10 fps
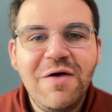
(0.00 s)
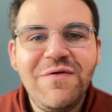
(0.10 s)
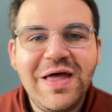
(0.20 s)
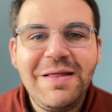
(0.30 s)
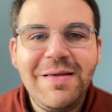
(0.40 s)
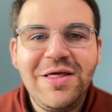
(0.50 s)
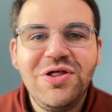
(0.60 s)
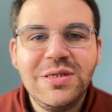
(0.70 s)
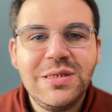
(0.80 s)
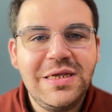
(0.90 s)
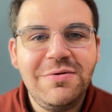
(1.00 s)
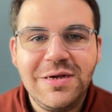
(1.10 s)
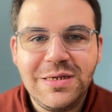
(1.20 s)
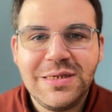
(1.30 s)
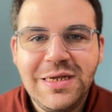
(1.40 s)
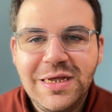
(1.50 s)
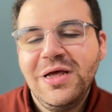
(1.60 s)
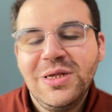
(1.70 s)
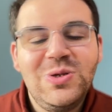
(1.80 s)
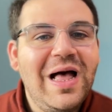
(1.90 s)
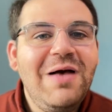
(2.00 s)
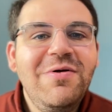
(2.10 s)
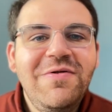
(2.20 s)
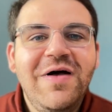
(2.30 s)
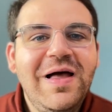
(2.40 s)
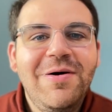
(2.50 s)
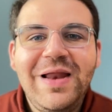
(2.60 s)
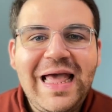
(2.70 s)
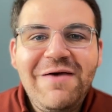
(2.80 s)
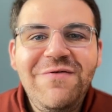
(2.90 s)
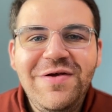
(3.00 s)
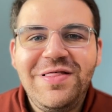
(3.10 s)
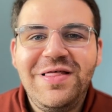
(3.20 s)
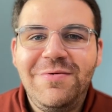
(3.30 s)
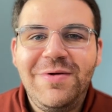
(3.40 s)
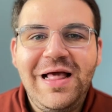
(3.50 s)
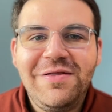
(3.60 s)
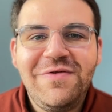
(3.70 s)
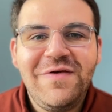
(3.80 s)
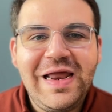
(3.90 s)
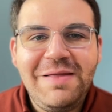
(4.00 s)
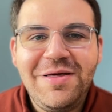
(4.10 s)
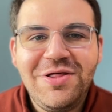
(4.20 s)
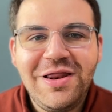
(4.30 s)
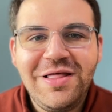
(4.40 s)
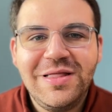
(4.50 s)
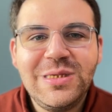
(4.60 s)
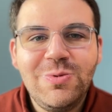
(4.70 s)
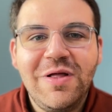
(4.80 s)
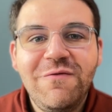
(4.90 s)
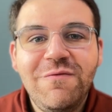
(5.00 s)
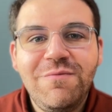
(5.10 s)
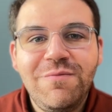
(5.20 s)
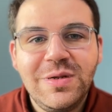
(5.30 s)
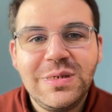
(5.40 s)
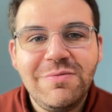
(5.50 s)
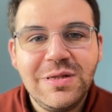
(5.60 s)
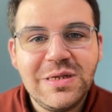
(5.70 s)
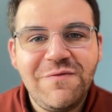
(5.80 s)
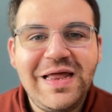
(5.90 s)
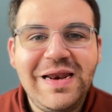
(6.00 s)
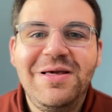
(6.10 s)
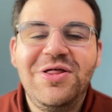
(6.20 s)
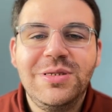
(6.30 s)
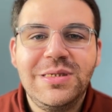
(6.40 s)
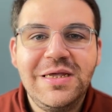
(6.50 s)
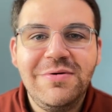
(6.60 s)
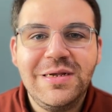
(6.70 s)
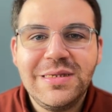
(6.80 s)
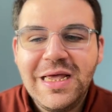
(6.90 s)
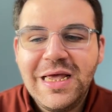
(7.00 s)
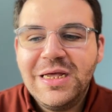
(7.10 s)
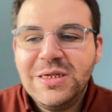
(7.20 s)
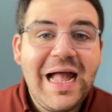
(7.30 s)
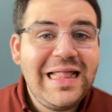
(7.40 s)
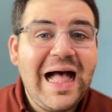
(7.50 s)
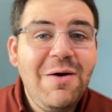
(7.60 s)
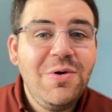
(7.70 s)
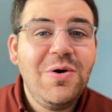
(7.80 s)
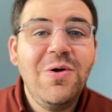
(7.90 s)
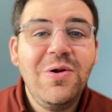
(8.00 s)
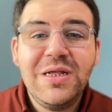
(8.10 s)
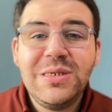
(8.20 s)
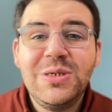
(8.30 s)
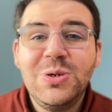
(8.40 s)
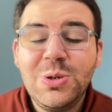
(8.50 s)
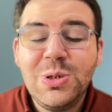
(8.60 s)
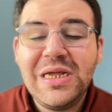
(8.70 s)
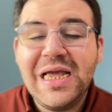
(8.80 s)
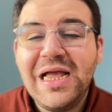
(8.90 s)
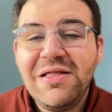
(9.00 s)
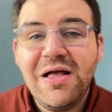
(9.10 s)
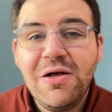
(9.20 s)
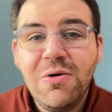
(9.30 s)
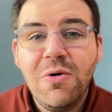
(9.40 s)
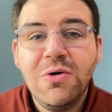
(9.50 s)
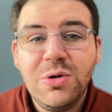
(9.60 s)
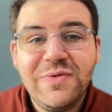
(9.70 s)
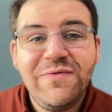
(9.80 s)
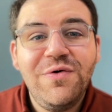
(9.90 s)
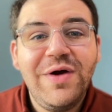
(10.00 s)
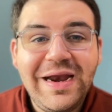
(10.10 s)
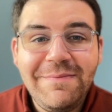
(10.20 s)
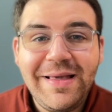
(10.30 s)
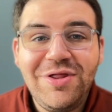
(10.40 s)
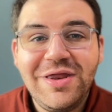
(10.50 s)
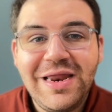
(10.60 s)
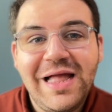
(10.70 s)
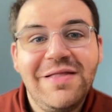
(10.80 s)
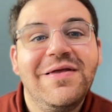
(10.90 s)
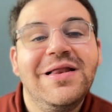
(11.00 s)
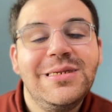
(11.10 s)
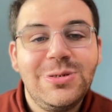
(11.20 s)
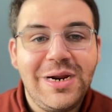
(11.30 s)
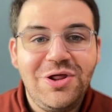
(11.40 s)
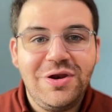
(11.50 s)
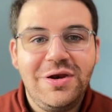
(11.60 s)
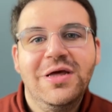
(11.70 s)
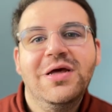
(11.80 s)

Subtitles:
of animation series. So I will talk about everything related to animation in this 12 principles of animation series. And our goal is to create a course for animation and illustration